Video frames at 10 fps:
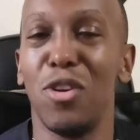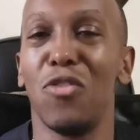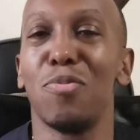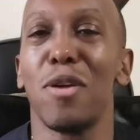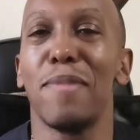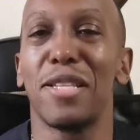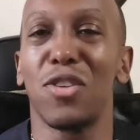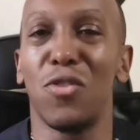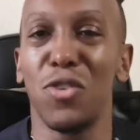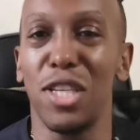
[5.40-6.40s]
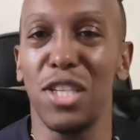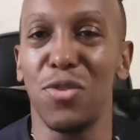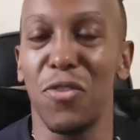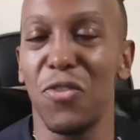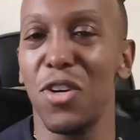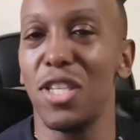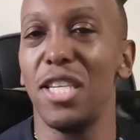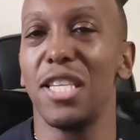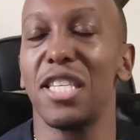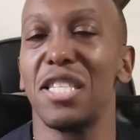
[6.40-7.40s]
a Northern Pro Mantis Kung Fu teacher with
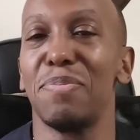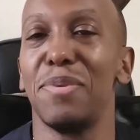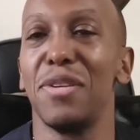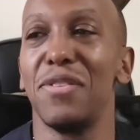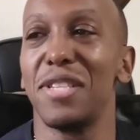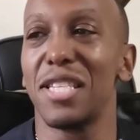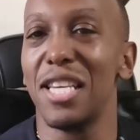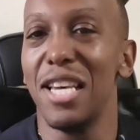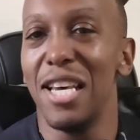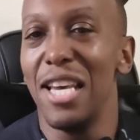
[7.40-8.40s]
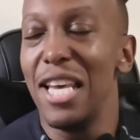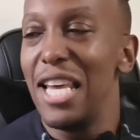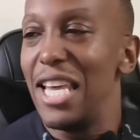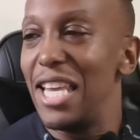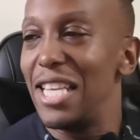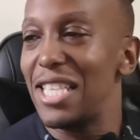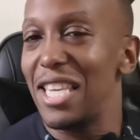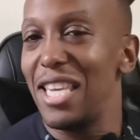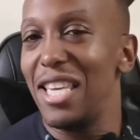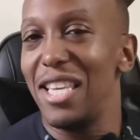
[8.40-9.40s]
30 years experience. It
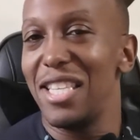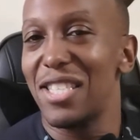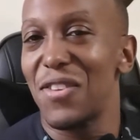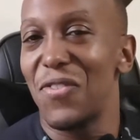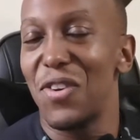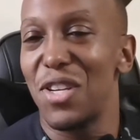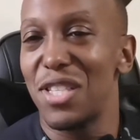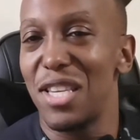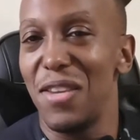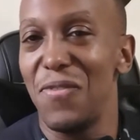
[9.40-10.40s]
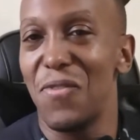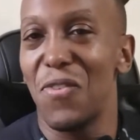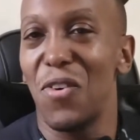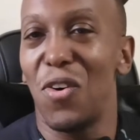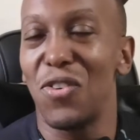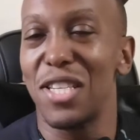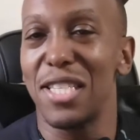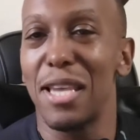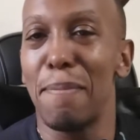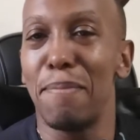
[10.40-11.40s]
is the 13th of
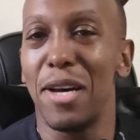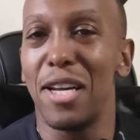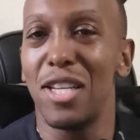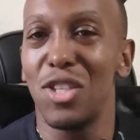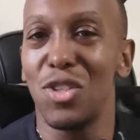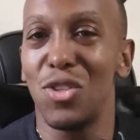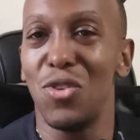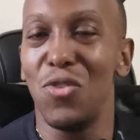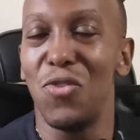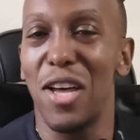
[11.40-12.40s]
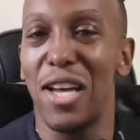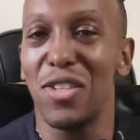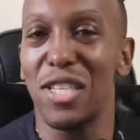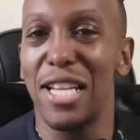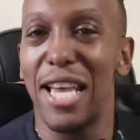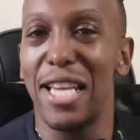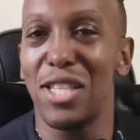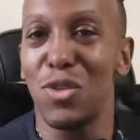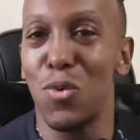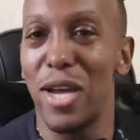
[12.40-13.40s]
September
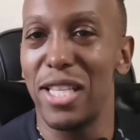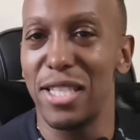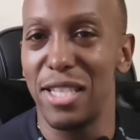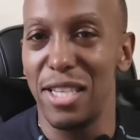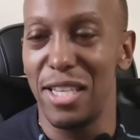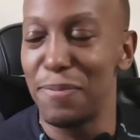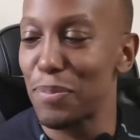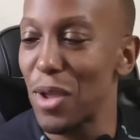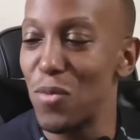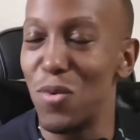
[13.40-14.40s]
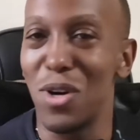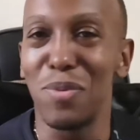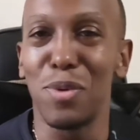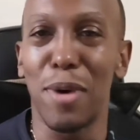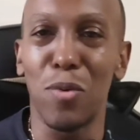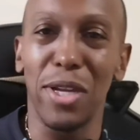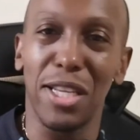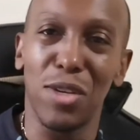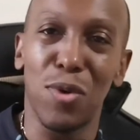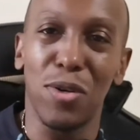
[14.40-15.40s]
2020. Welcome to my
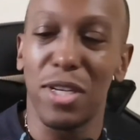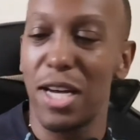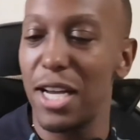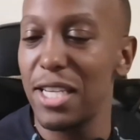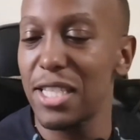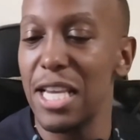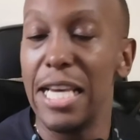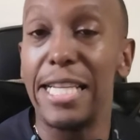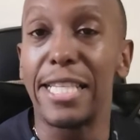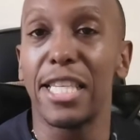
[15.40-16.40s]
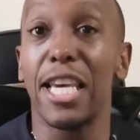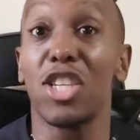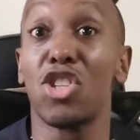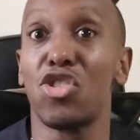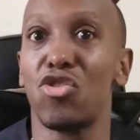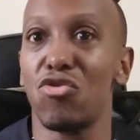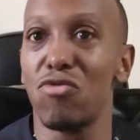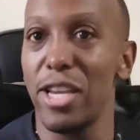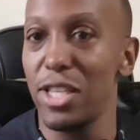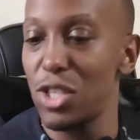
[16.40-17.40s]
weekly quote, guys. Let's get
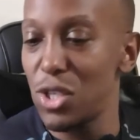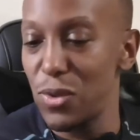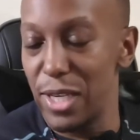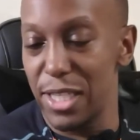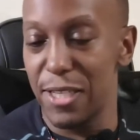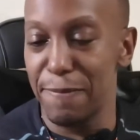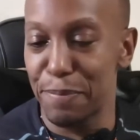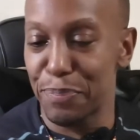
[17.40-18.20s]
straight to it.